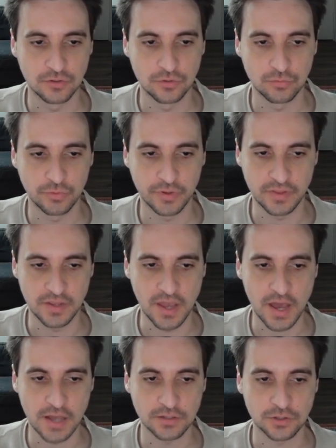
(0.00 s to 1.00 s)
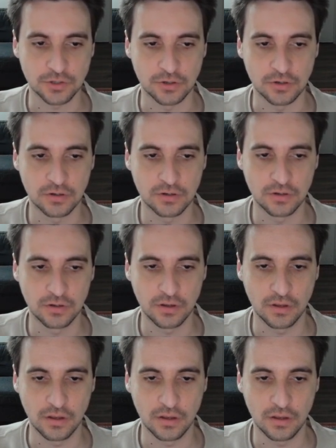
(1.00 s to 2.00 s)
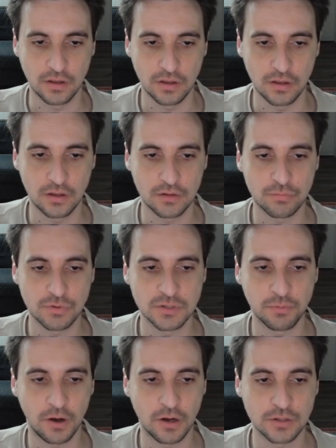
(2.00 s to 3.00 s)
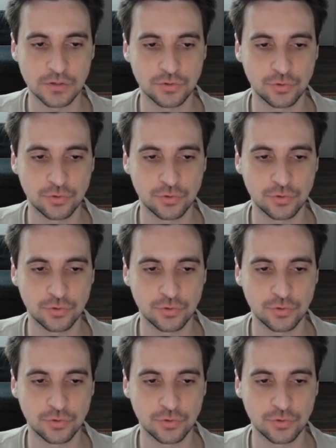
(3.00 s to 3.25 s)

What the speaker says: with the answer. It responds